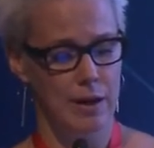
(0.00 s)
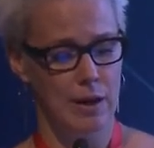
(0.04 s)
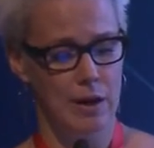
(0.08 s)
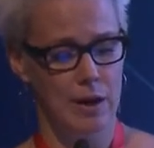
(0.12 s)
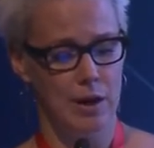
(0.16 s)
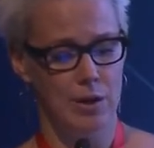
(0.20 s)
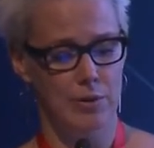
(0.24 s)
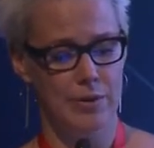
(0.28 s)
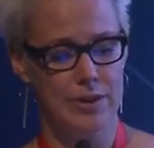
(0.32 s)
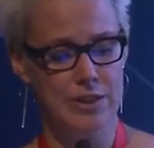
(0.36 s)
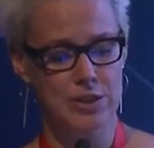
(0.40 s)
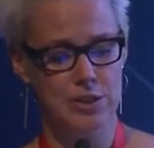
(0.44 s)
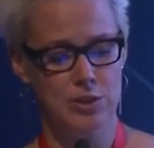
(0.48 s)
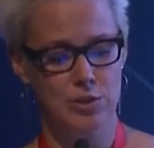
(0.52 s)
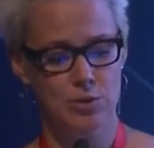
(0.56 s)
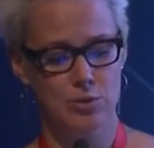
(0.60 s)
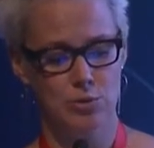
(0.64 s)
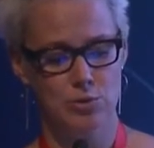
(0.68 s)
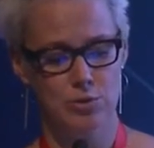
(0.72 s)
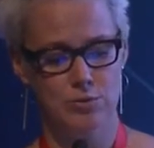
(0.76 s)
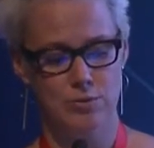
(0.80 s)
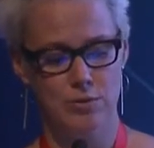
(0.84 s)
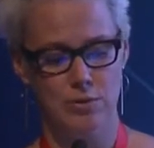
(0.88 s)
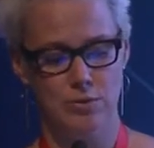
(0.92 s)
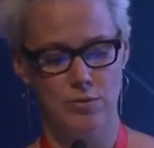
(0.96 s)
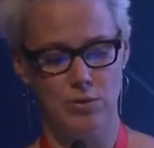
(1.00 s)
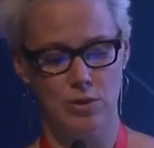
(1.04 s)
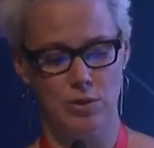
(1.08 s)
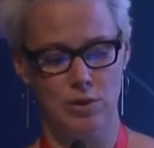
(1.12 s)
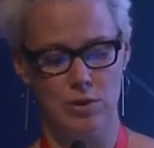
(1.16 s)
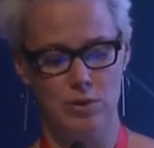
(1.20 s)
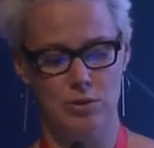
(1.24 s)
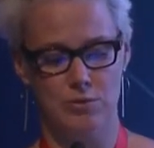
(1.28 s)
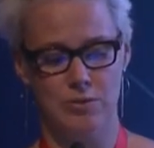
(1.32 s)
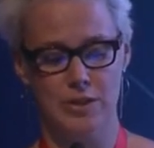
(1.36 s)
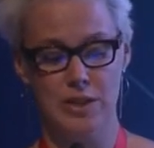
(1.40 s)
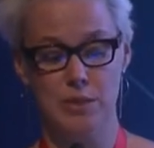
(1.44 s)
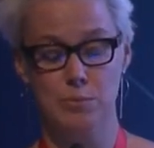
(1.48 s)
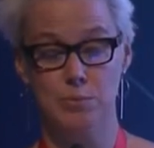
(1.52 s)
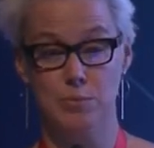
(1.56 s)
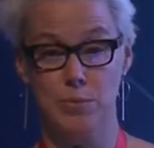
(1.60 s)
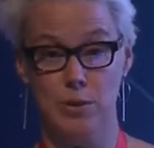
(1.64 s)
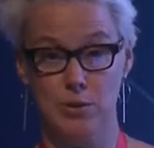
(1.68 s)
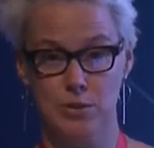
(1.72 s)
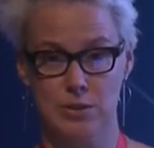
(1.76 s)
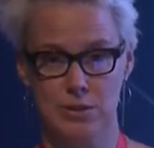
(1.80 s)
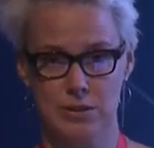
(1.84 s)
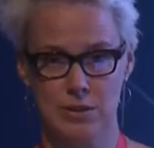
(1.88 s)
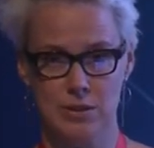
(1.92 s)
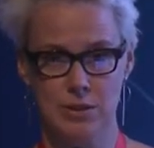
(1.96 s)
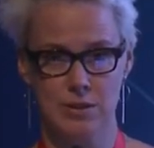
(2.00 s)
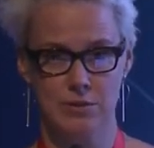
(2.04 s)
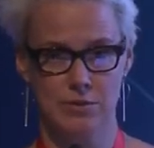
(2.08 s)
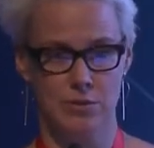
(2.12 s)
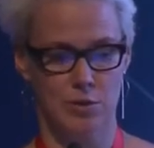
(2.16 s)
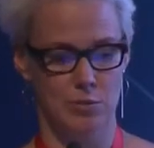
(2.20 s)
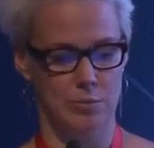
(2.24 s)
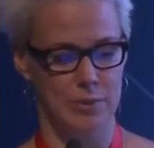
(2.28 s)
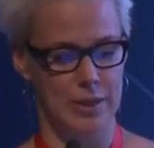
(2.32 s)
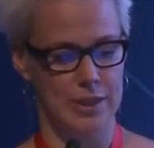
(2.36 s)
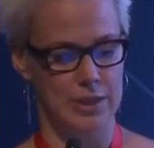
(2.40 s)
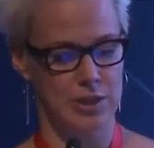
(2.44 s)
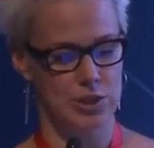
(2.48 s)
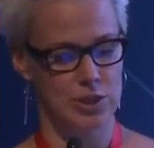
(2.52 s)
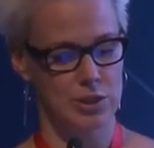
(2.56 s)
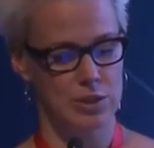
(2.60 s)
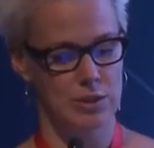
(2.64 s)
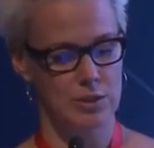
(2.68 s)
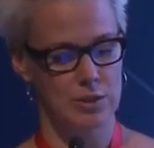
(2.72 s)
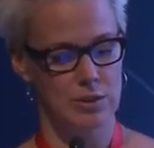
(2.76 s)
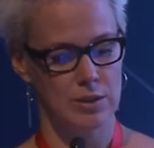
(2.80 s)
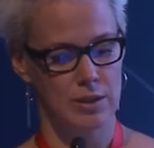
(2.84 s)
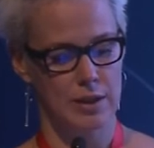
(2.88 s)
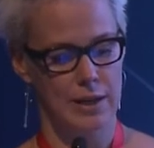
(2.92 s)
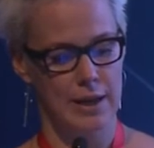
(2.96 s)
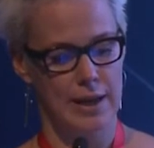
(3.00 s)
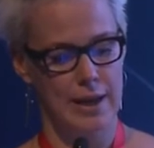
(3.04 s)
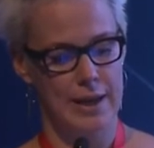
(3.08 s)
rich and useful for concrete personal information,